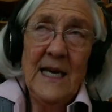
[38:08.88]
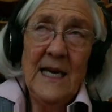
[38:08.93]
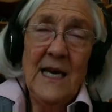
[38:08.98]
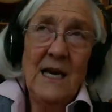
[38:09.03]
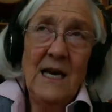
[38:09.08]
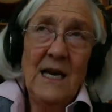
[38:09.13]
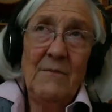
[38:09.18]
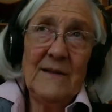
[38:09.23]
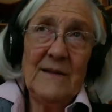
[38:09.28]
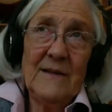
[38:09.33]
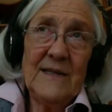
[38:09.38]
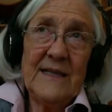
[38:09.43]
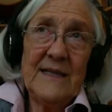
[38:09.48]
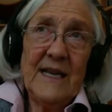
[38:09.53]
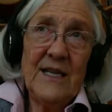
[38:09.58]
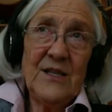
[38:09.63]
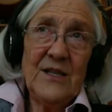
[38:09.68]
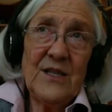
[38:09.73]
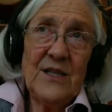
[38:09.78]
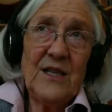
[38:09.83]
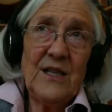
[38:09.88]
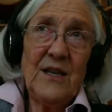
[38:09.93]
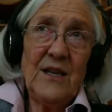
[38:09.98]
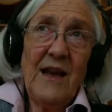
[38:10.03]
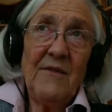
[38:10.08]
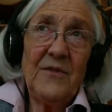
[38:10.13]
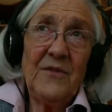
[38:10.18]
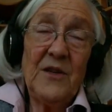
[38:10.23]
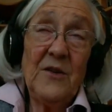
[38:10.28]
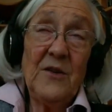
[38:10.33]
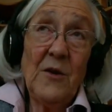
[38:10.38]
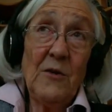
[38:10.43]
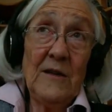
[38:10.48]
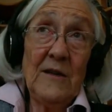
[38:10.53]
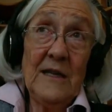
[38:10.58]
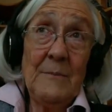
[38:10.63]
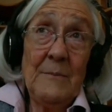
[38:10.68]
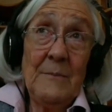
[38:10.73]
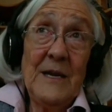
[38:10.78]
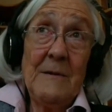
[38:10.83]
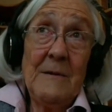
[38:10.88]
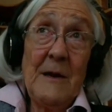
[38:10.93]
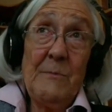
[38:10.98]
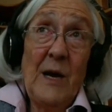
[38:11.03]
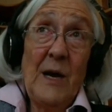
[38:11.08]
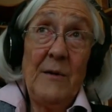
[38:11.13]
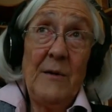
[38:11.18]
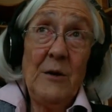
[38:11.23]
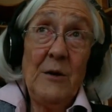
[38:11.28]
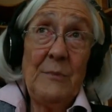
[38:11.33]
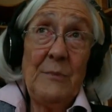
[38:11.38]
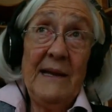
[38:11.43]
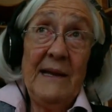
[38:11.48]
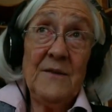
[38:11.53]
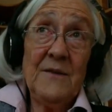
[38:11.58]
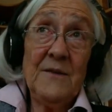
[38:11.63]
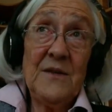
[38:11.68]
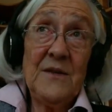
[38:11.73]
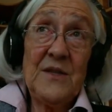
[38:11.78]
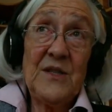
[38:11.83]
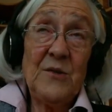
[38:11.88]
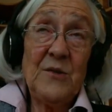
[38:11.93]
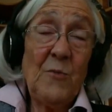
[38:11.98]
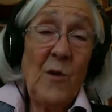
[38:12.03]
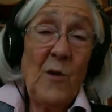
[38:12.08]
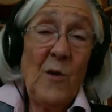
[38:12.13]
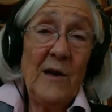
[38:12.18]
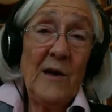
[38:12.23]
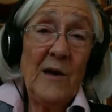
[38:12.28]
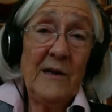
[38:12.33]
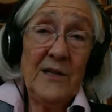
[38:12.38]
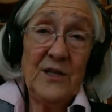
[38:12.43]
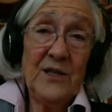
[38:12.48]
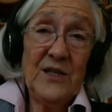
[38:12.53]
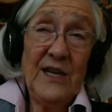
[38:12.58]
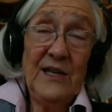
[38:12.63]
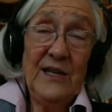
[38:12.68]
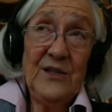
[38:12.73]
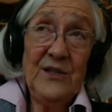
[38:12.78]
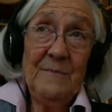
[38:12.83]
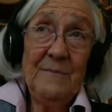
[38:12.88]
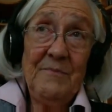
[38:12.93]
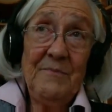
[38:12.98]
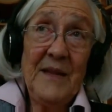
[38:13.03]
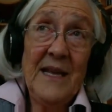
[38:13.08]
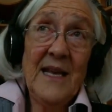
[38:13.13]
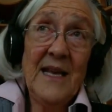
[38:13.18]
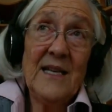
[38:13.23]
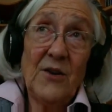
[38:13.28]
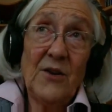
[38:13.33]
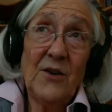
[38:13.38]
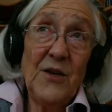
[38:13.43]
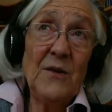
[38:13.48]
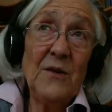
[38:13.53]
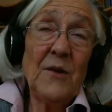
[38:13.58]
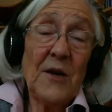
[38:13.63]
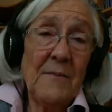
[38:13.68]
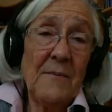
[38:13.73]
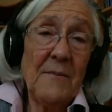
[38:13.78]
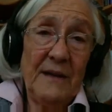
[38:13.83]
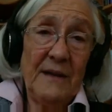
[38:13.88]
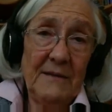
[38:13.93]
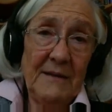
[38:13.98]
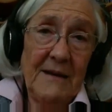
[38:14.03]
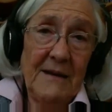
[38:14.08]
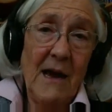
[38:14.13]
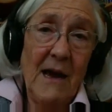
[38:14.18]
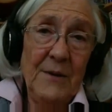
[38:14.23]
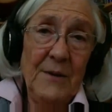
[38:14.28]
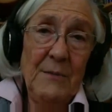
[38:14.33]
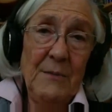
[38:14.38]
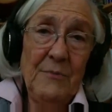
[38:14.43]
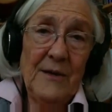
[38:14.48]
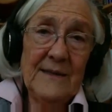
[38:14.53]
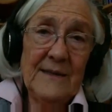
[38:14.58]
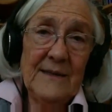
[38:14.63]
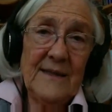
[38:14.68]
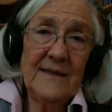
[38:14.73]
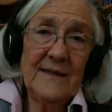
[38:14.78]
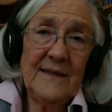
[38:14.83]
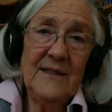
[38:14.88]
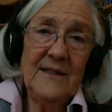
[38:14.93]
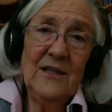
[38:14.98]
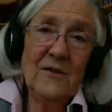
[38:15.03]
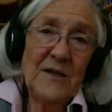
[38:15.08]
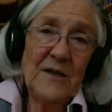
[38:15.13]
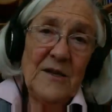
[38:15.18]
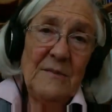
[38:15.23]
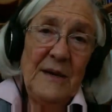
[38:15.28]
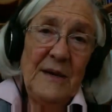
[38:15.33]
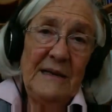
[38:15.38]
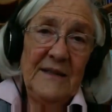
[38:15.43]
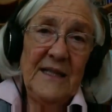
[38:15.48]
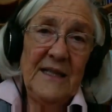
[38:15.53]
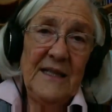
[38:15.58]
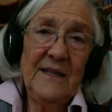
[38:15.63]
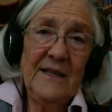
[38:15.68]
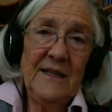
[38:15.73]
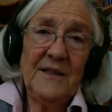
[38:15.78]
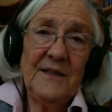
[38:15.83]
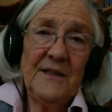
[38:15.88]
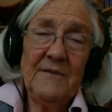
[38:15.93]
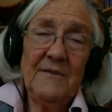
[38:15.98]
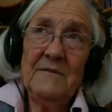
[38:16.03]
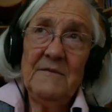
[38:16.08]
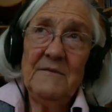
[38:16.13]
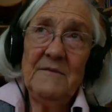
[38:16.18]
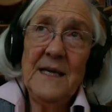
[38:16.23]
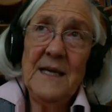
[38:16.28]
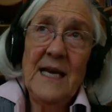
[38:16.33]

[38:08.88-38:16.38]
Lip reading: among stages. So you have to know a little bit about your patterns to want to change them. So you learn about the copy process. You learn about the gift of love.